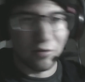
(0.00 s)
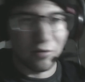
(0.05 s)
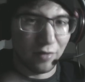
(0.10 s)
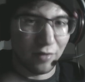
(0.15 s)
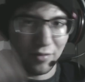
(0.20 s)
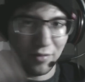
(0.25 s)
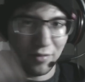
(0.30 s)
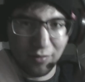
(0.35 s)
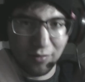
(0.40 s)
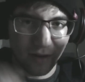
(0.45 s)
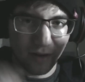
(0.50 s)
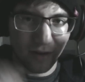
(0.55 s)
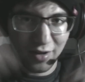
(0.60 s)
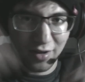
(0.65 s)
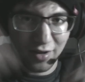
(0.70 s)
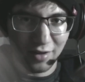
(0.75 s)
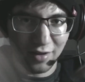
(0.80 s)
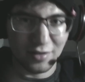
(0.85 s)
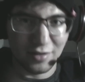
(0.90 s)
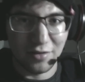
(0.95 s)
ointment on it
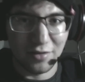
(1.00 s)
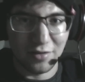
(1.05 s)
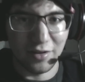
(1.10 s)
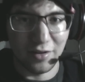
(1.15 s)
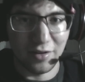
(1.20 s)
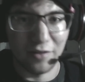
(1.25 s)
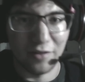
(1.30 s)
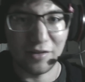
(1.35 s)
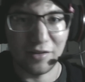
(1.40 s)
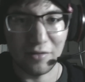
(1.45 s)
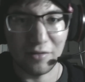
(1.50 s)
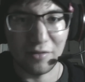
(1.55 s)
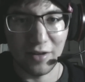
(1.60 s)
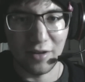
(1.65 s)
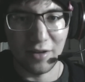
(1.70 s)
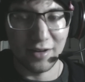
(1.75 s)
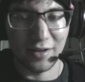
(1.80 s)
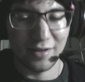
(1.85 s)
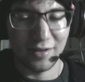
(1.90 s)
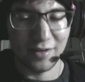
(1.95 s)
until it goes
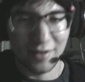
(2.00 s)
away,